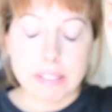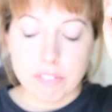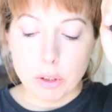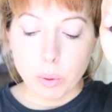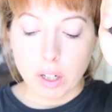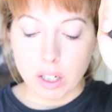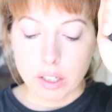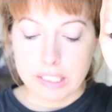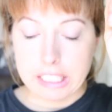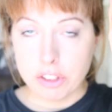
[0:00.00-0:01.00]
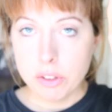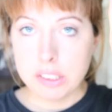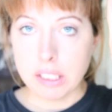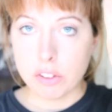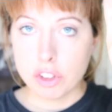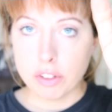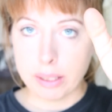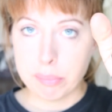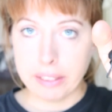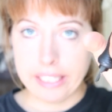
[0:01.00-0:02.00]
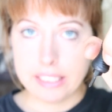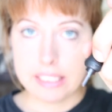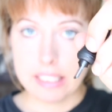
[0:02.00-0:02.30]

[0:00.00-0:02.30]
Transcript: if you are, they do sell straight blades